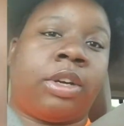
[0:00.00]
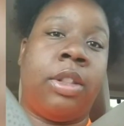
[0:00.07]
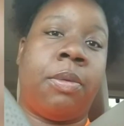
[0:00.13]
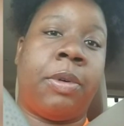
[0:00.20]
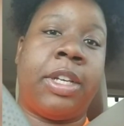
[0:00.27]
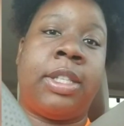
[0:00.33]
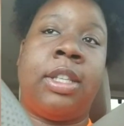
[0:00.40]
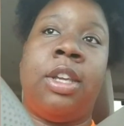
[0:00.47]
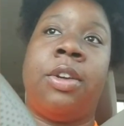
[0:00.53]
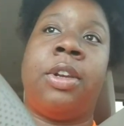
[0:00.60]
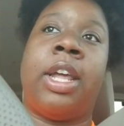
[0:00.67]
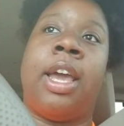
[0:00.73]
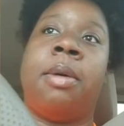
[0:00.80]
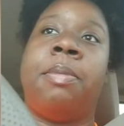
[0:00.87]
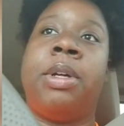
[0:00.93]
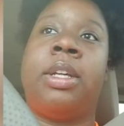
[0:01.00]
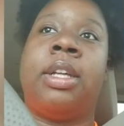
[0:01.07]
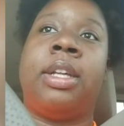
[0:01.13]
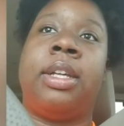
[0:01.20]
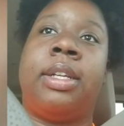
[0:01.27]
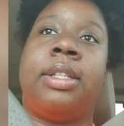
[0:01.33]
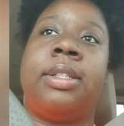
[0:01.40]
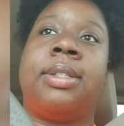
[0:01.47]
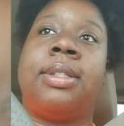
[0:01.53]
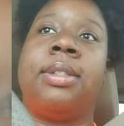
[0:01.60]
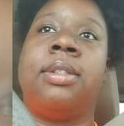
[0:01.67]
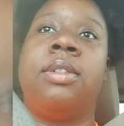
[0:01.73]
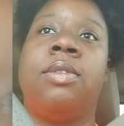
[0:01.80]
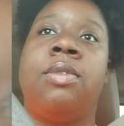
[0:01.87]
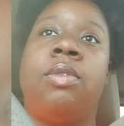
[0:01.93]
the rest of your day because
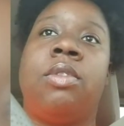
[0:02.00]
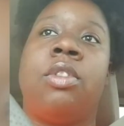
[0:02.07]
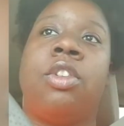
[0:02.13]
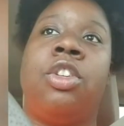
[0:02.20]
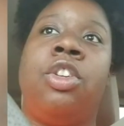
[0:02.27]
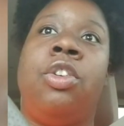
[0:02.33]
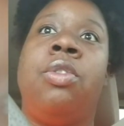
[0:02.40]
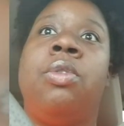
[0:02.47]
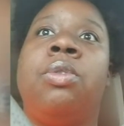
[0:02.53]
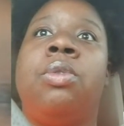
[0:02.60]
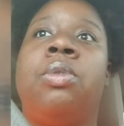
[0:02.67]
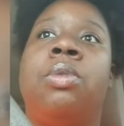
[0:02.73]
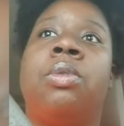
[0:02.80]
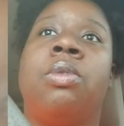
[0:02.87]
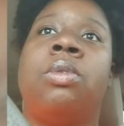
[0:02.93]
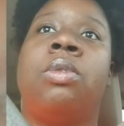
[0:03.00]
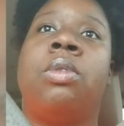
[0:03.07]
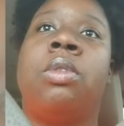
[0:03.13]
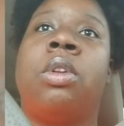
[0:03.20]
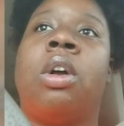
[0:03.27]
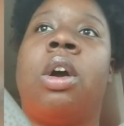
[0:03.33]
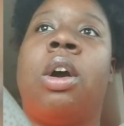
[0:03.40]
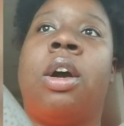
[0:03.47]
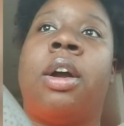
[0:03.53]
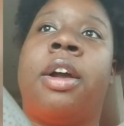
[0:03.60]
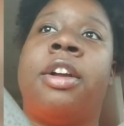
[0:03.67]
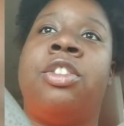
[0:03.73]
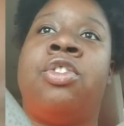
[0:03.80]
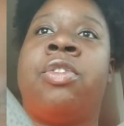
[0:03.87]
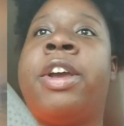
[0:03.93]
you
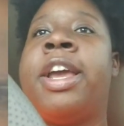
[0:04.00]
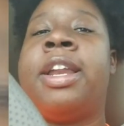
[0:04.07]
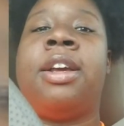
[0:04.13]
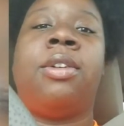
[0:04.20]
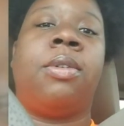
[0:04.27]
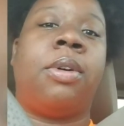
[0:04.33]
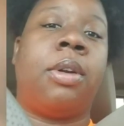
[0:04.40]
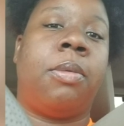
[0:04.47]
are dreading going to